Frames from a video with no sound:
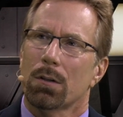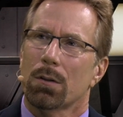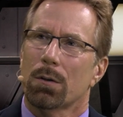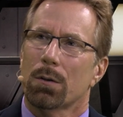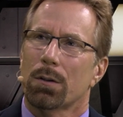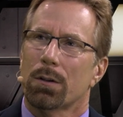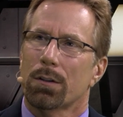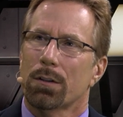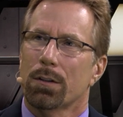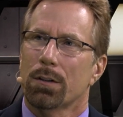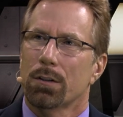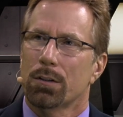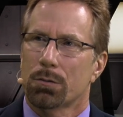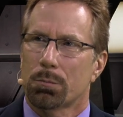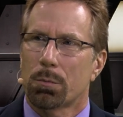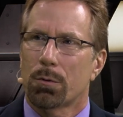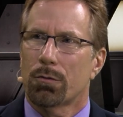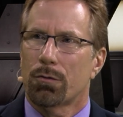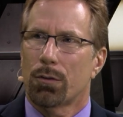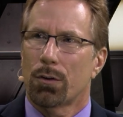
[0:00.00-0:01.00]
or do you
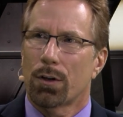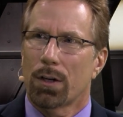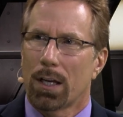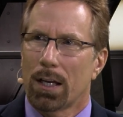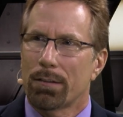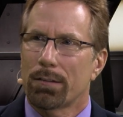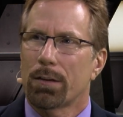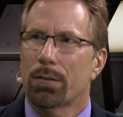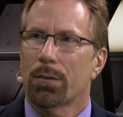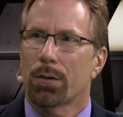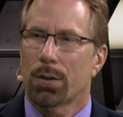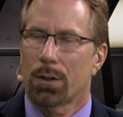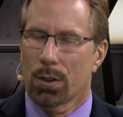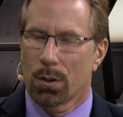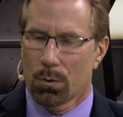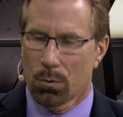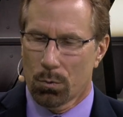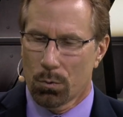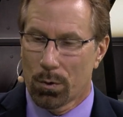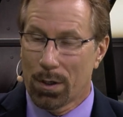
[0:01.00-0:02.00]
just prefer to have
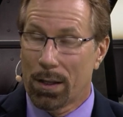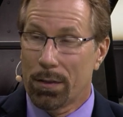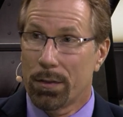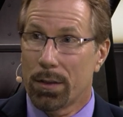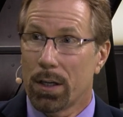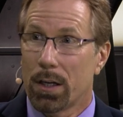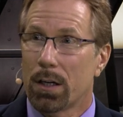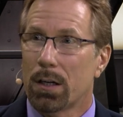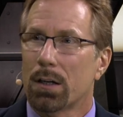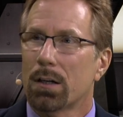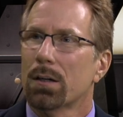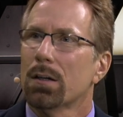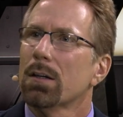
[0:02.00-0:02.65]
everything right there?